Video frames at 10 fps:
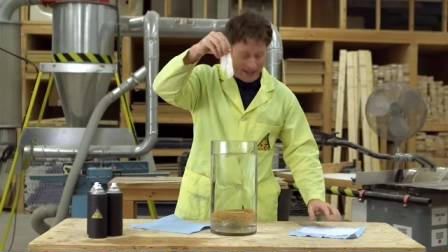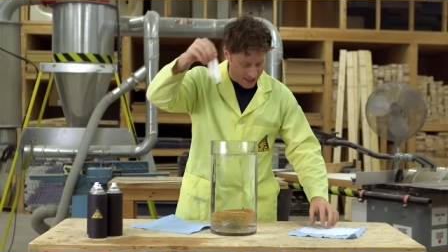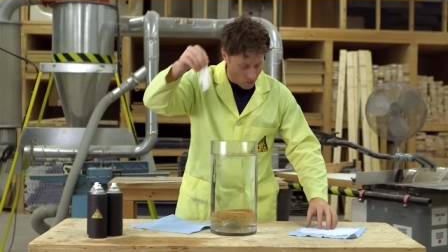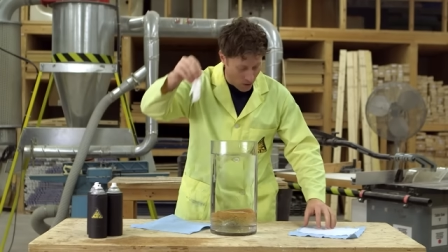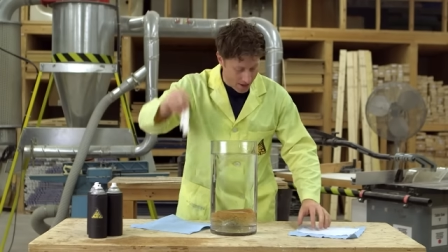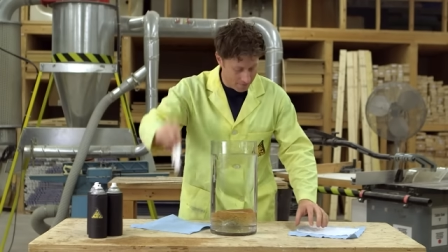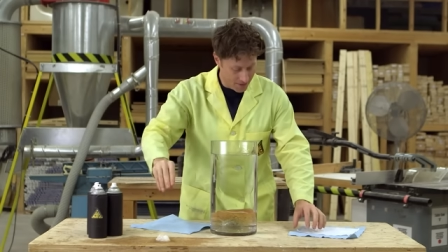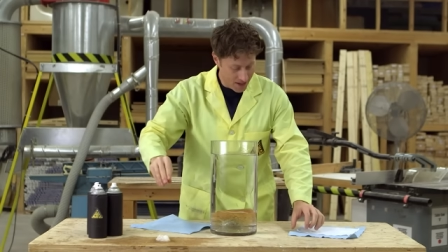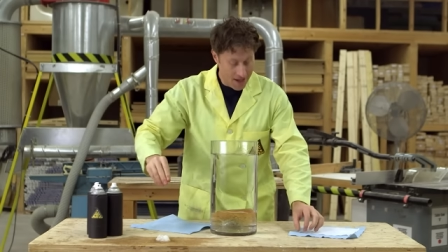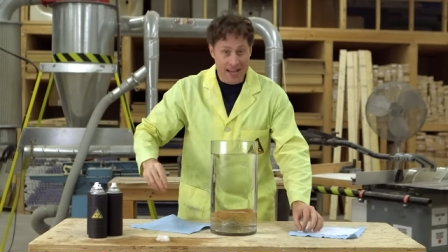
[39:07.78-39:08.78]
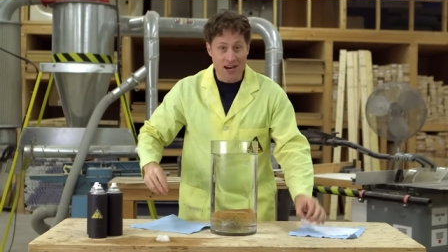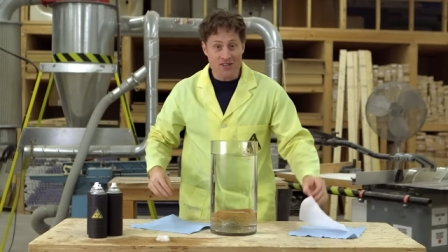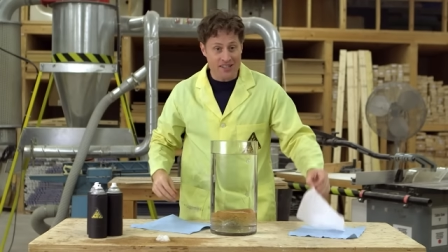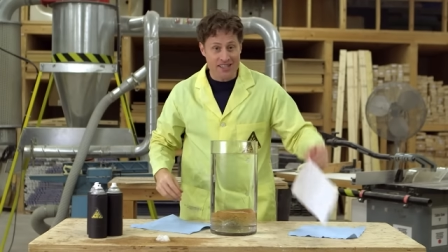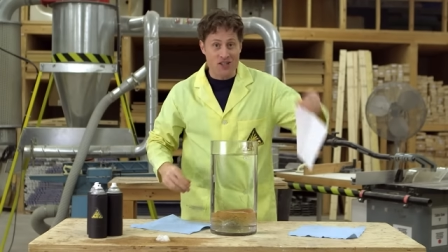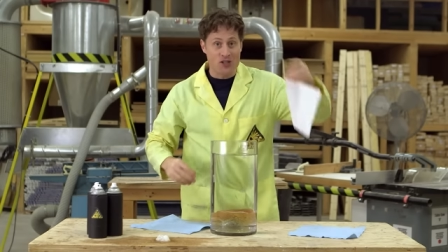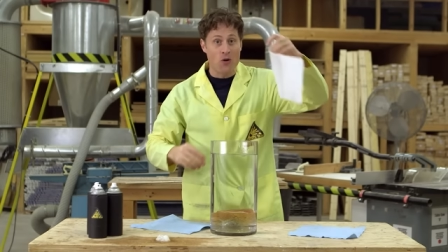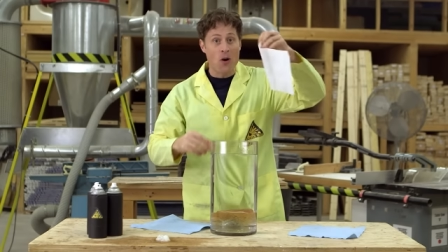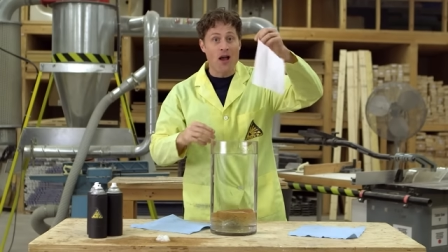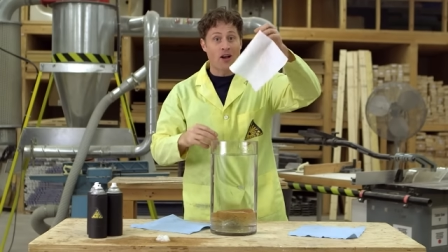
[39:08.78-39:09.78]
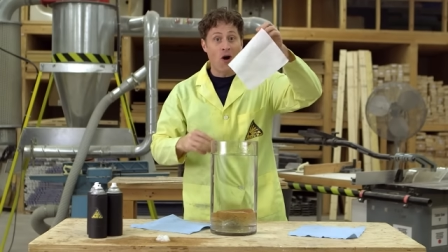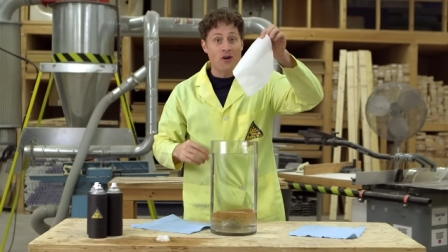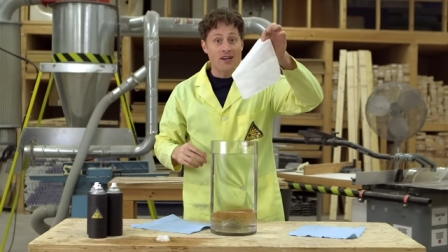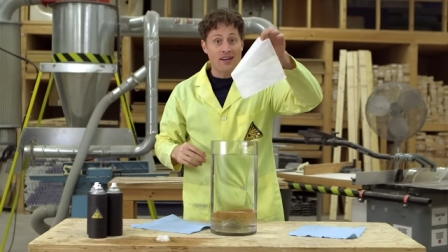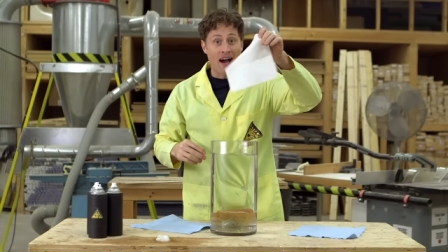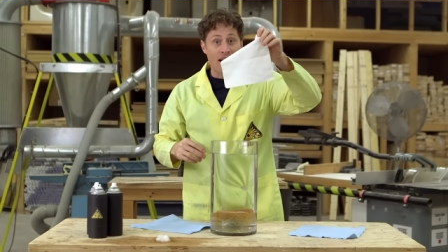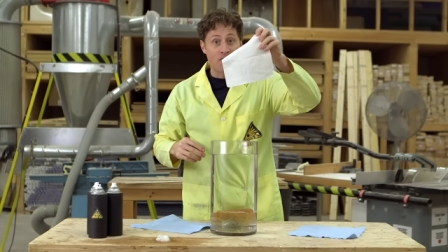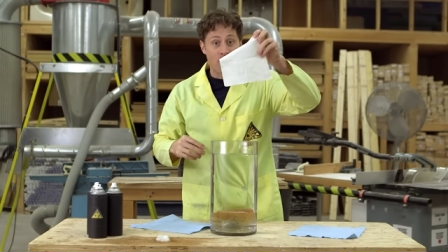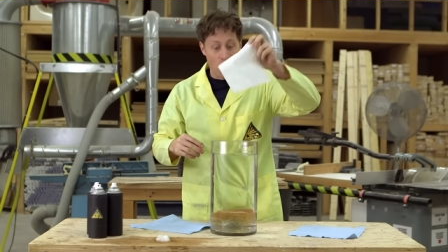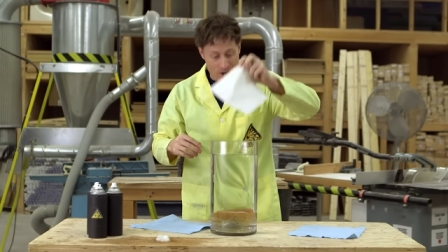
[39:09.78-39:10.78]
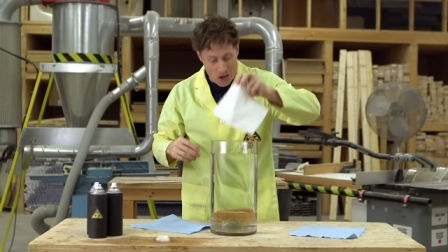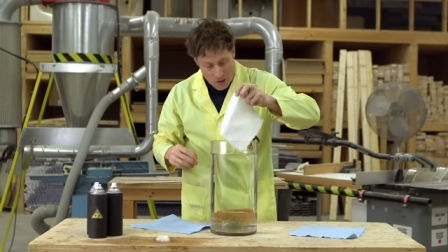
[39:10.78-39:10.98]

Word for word: when it gets wet. Here's a tissue coated in hydrophobic